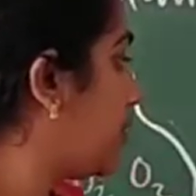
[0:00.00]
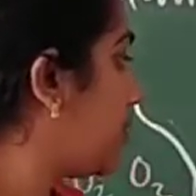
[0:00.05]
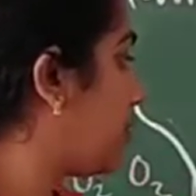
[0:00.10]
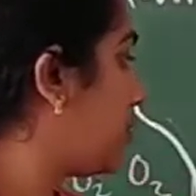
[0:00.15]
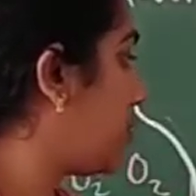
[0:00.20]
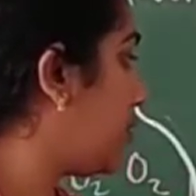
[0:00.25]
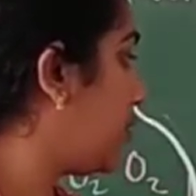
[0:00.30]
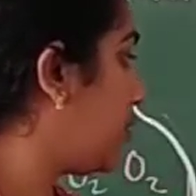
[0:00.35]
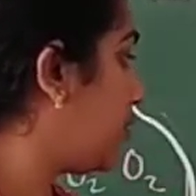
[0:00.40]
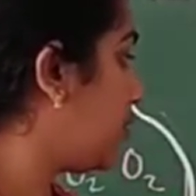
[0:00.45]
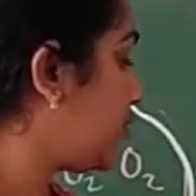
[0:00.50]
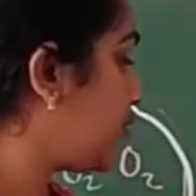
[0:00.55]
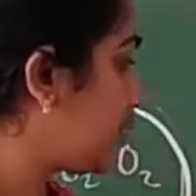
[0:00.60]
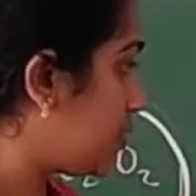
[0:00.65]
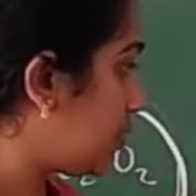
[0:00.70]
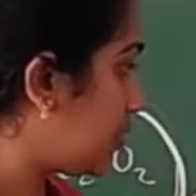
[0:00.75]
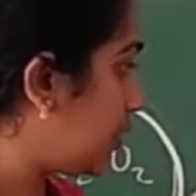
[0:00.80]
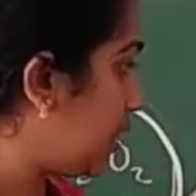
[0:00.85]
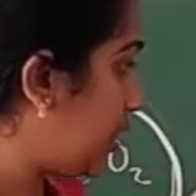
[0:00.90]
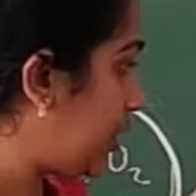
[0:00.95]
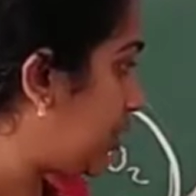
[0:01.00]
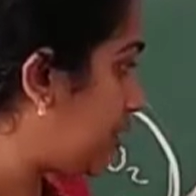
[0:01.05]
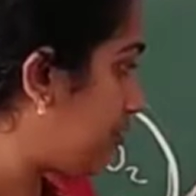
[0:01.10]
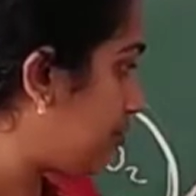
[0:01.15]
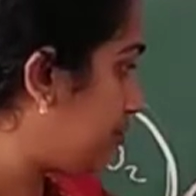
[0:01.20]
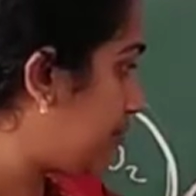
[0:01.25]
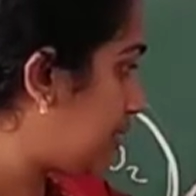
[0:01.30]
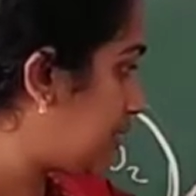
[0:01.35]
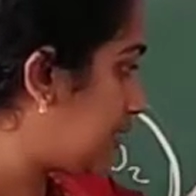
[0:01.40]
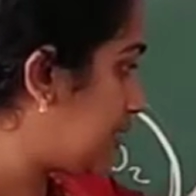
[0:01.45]
the sheet of
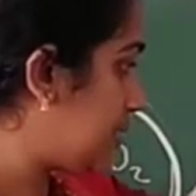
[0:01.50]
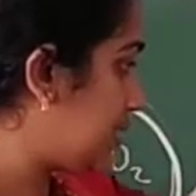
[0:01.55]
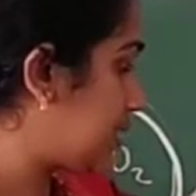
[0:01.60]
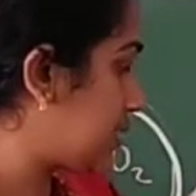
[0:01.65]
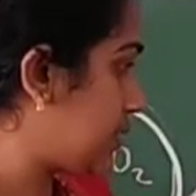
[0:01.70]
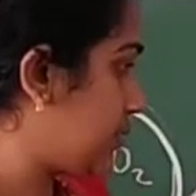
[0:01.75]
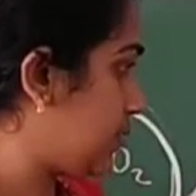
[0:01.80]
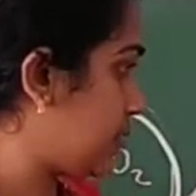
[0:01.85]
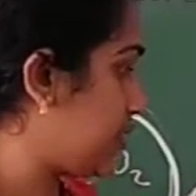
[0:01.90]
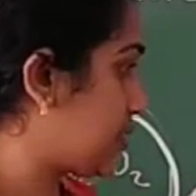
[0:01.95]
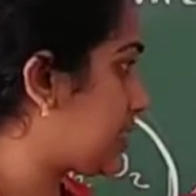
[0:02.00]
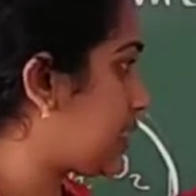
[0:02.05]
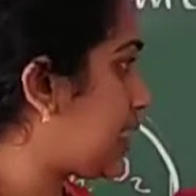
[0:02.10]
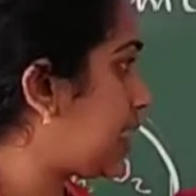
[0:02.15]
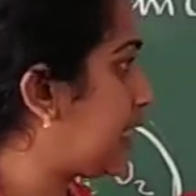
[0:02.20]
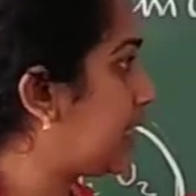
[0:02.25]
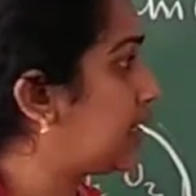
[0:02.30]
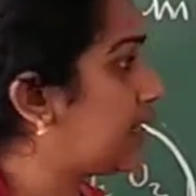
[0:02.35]
muscles which is lying